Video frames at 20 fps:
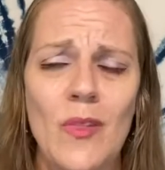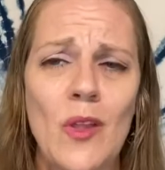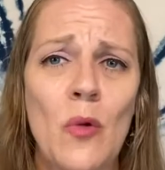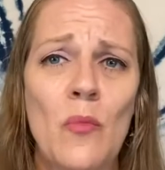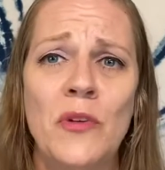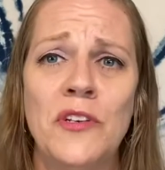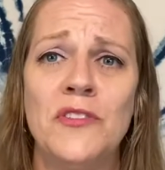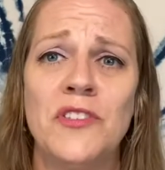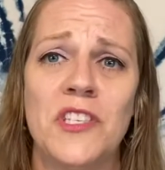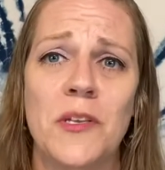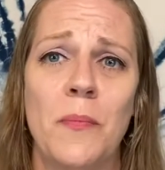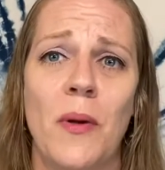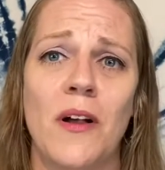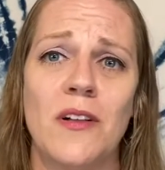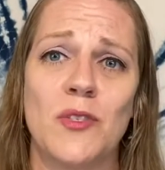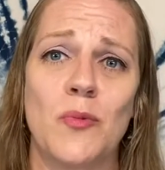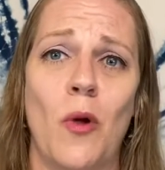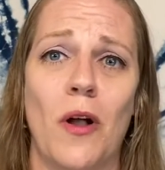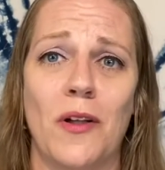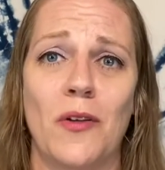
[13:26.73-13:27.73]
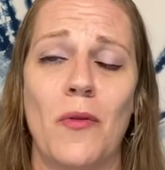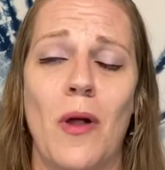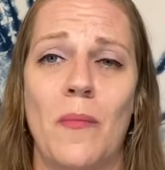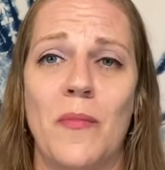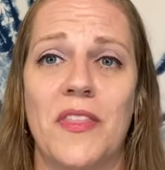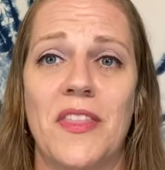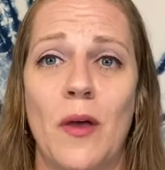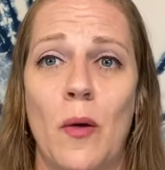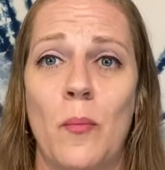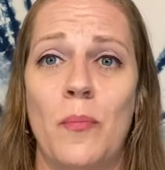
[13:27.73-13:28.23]
when you see punks walking around
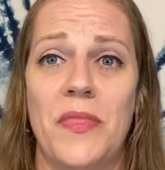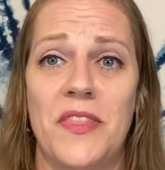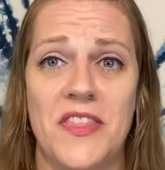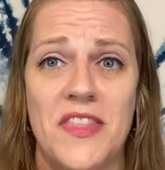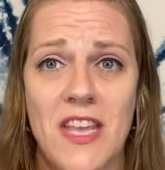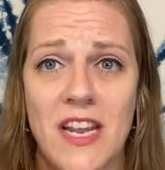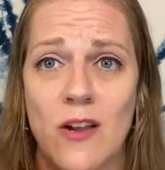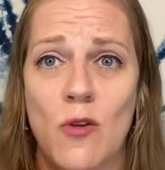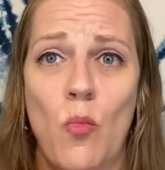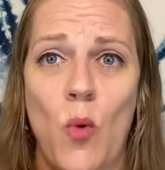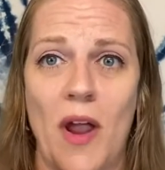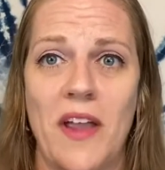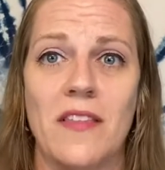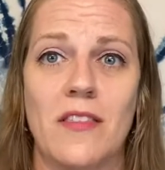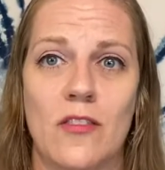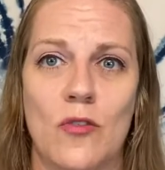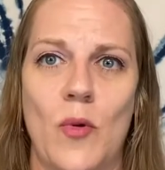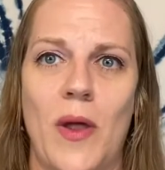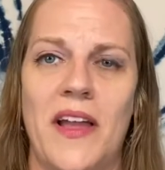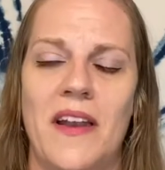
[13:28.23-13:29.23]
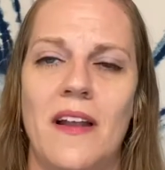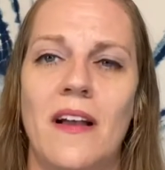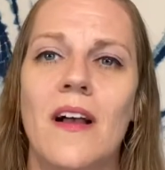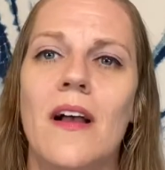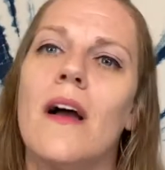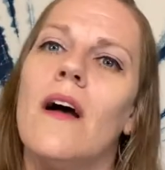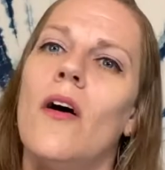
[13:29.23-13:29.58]
with a thick white thread